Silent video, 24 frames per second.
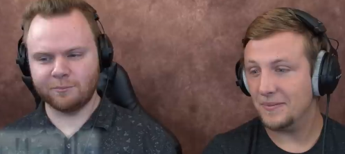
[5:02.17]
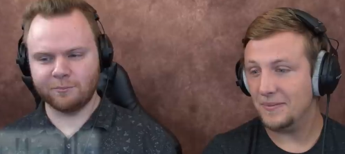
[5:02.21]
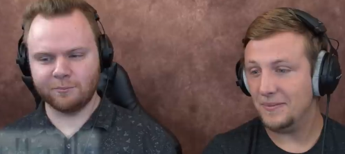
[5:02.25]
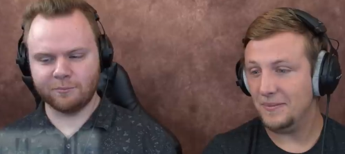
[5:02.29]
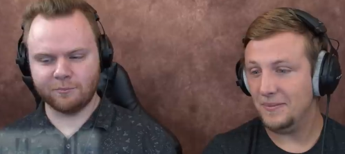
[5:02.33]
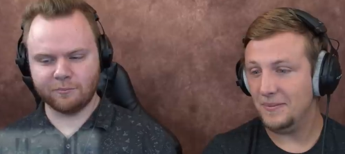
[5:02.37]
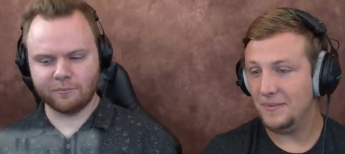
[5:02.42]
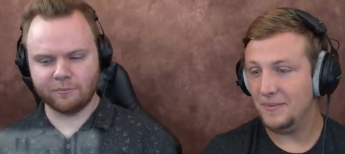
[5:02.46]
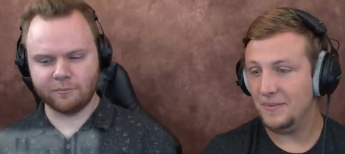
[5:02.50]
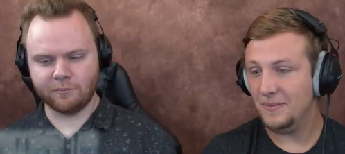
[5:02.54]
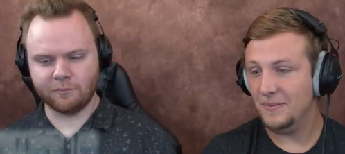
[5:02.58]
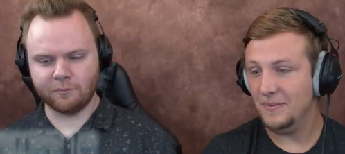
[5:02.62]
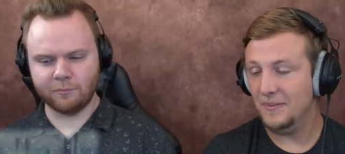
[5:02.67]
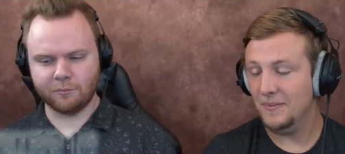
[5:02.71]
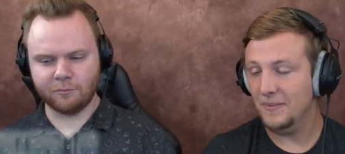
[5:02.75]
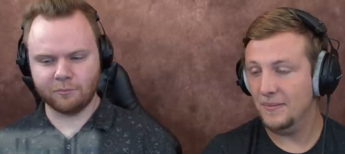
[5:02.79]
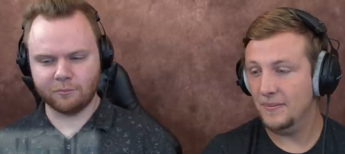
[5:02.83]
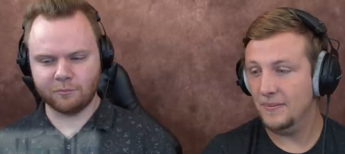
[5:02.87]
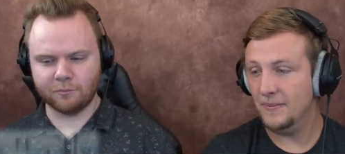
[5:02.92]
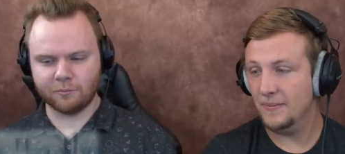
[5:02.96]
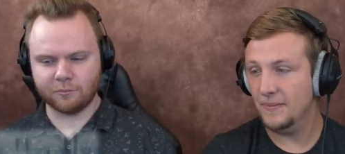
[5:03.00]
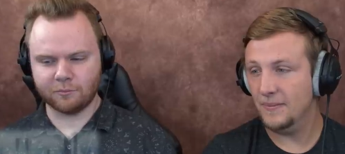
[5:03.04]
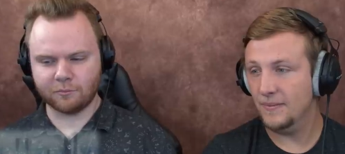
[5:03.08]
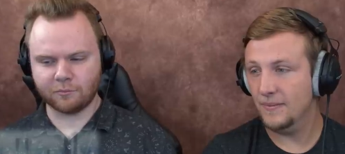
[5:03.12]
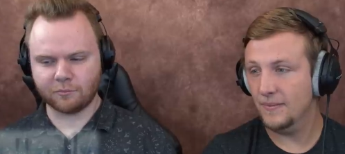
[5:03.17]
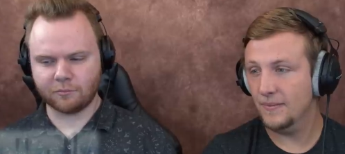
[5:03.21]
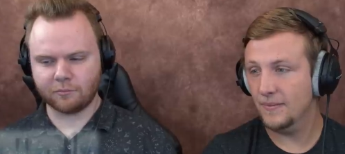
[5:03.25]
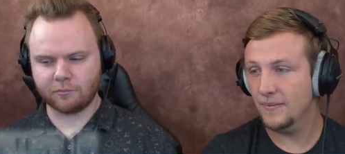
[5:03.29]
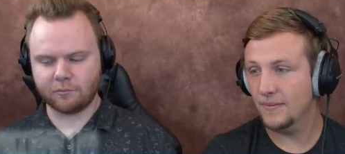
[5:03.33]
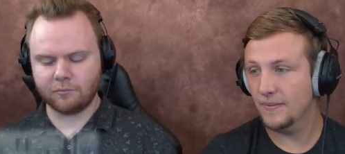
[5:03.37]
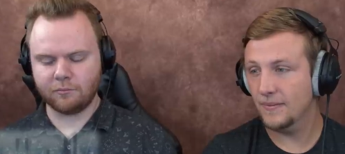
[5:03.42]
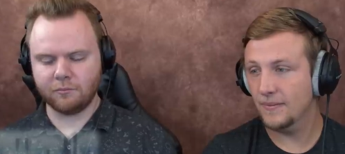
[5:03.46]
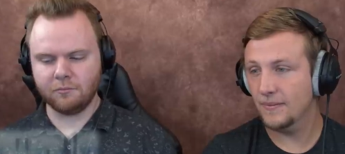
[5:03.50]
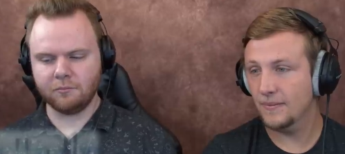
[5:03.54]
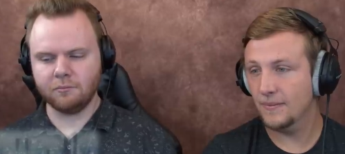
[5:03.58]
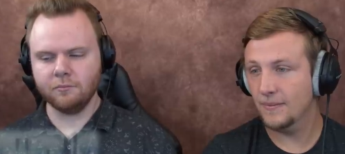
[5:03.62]

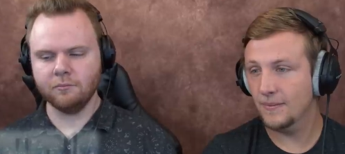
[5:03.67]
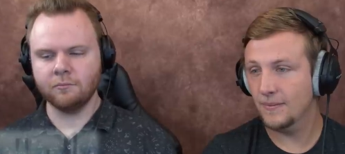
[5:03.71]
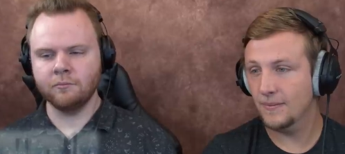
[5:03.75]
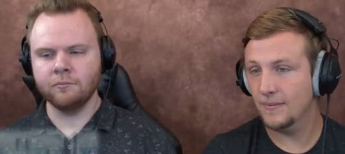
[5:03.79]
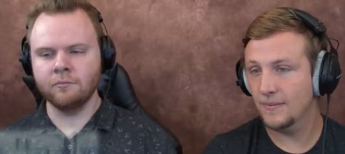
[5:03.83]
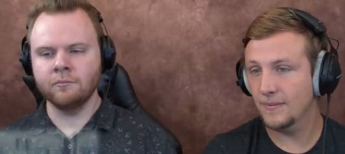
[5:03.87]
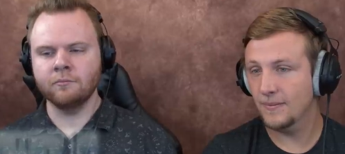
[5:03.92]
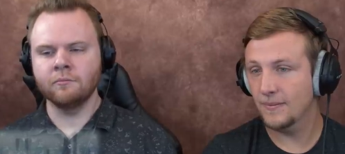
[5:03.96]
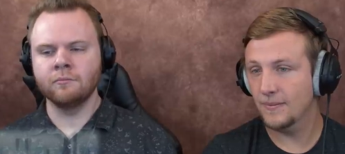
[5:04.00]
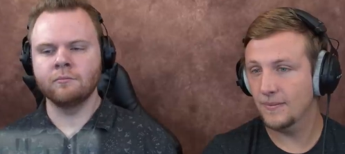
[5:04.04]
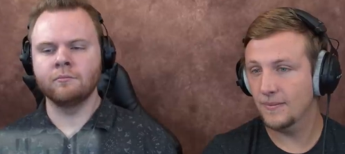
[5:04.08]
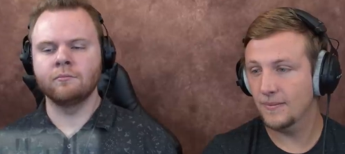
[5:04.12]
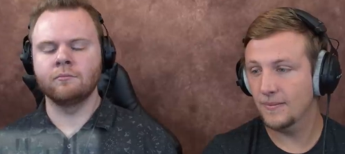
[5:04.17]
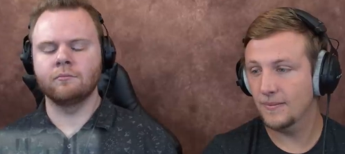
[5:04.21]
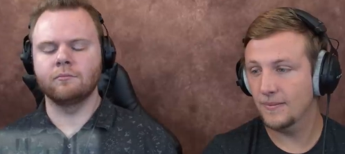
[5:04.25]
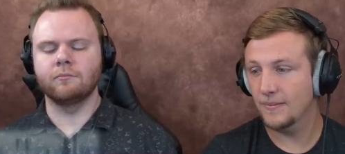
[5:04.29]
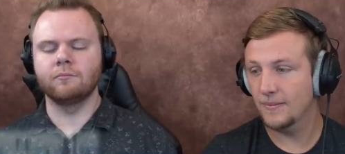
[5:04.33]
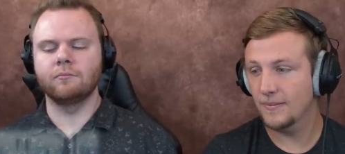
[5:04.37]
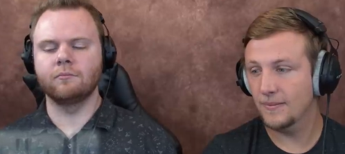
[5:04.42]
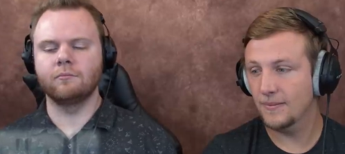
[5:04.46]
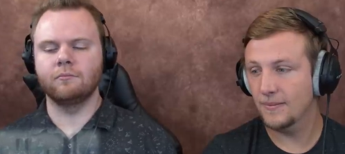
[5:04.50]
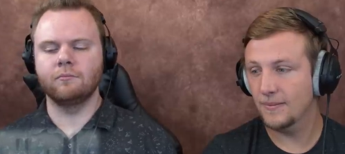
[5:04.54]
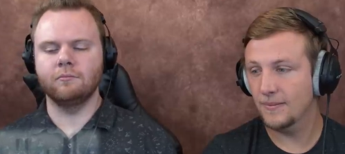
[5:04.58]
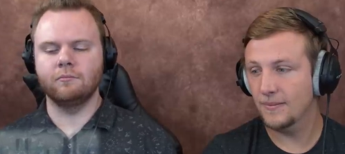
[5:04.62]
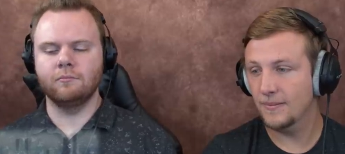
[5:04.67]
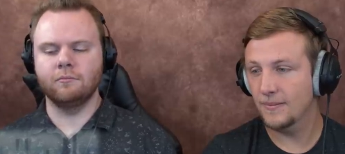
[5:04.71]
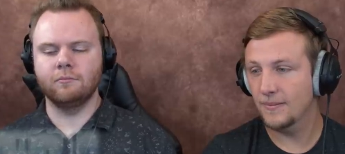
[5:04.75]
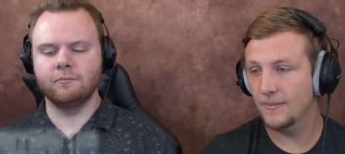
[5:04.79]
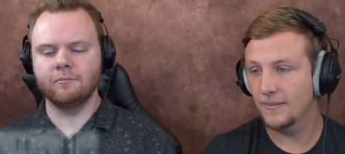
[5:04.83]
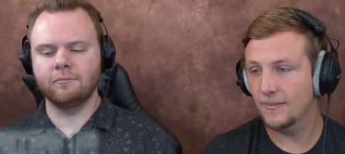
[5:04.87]
No one is speaking in this clip.